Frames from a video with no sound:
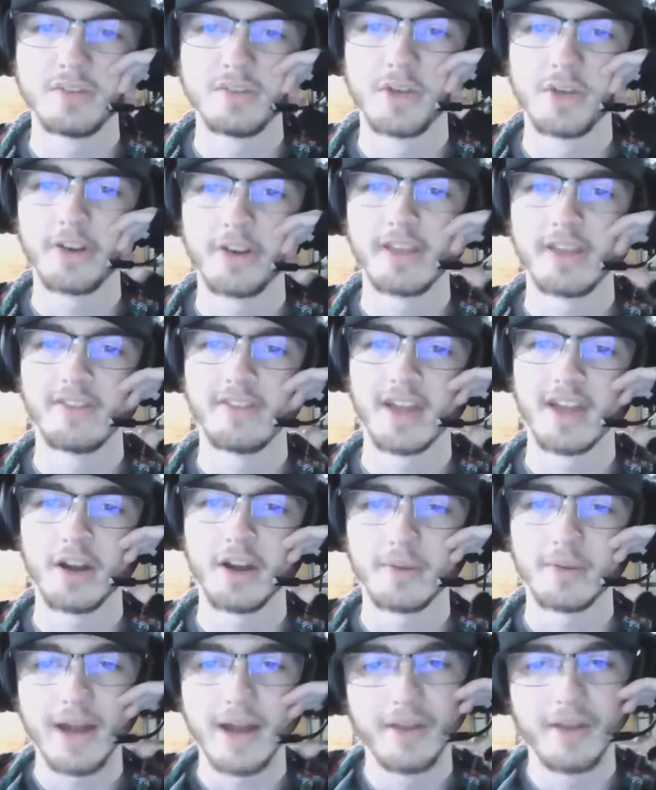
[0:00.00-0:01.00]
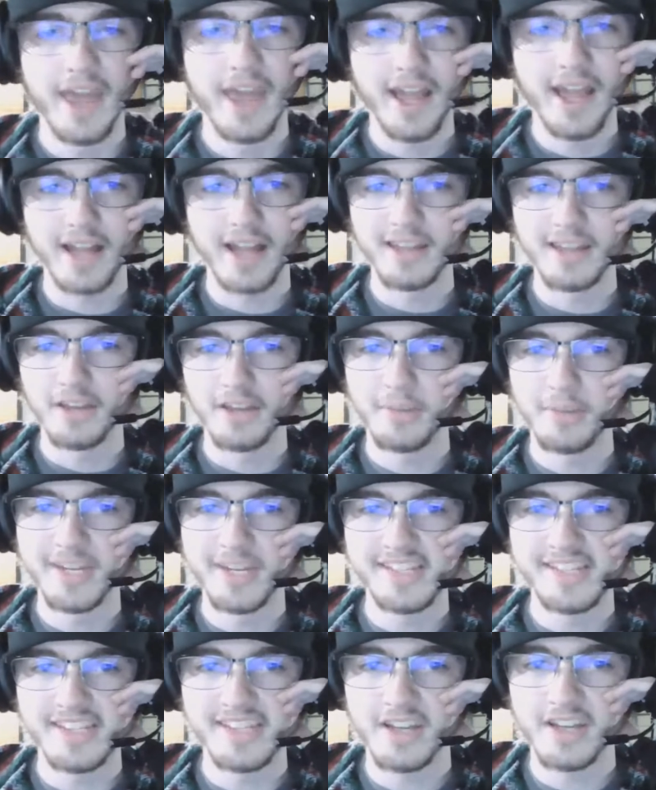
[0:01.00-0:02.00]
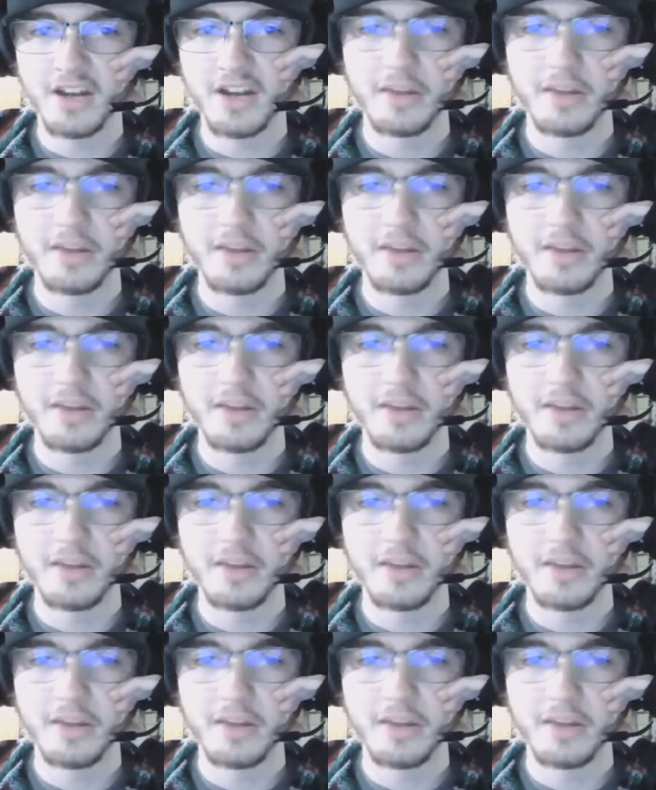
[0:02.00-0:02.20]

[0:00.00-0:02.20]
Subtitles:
Gurry even got a little bit of stick on